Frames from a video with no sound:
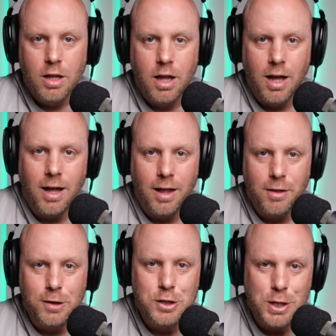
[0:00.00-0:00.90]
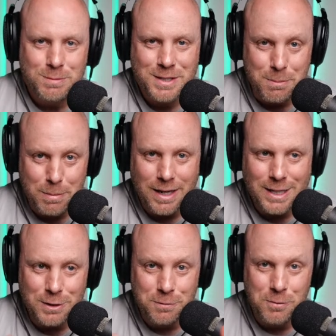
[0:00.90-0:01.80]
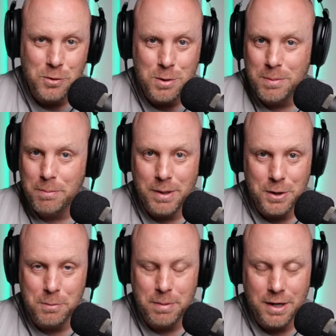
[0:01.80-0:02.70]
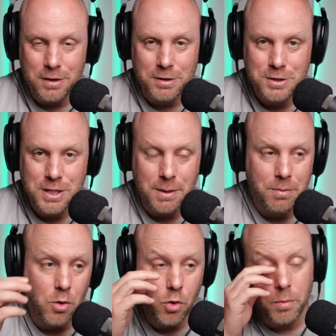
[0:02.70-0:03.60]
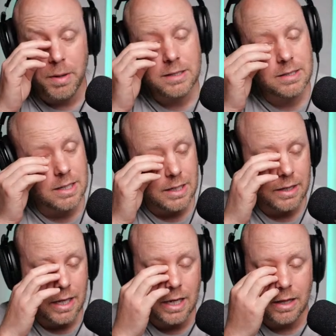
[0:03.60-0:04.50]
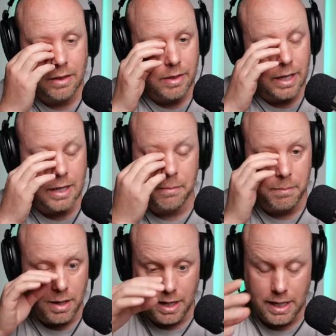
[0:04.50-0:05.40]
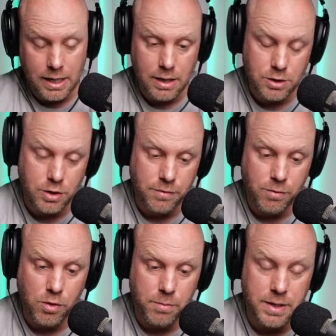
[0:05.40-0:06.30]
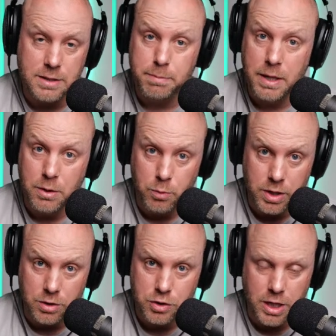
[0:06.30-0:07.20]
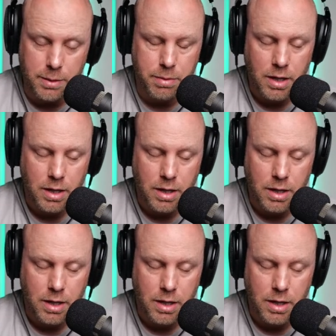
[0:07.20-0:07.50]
the ships combine to form a bigger, better ship, or basically they combine to form this pinwheel shape,